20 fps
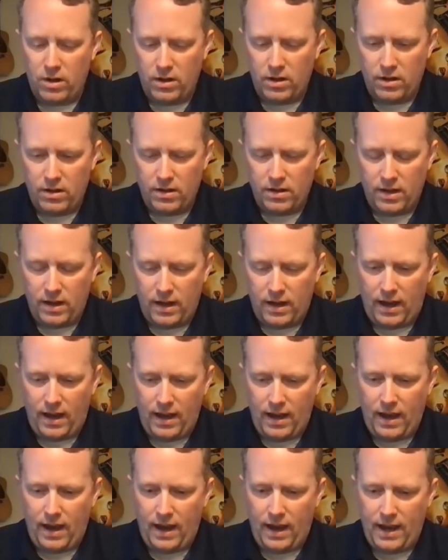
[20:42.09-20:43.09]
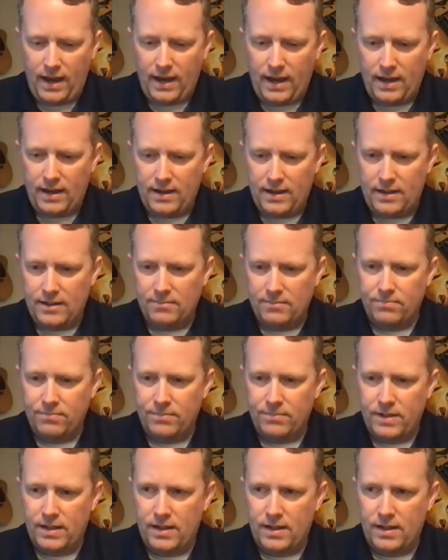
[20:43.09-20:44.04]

I don't